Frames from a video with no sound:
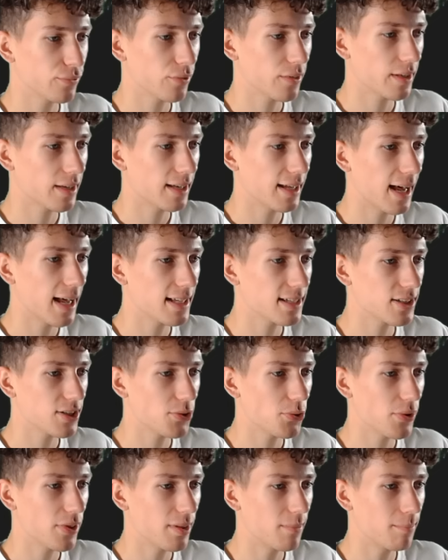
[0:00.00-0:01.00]
for the
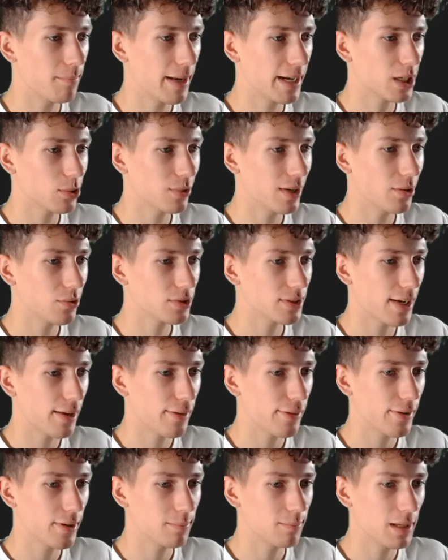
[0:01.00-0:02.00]
castle in the background,
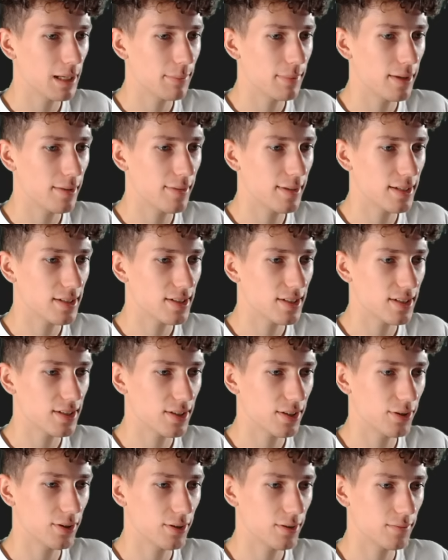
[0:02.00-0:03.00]
I thought maybe this is
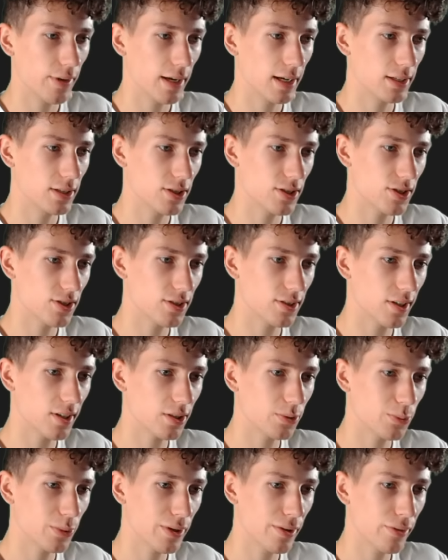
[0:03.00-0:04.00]
a good thing to
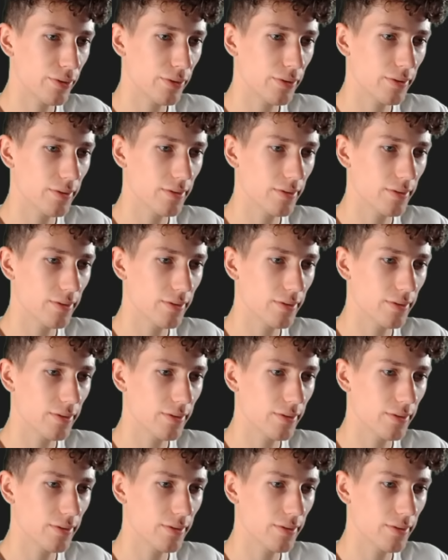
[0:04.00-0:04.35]
start with. But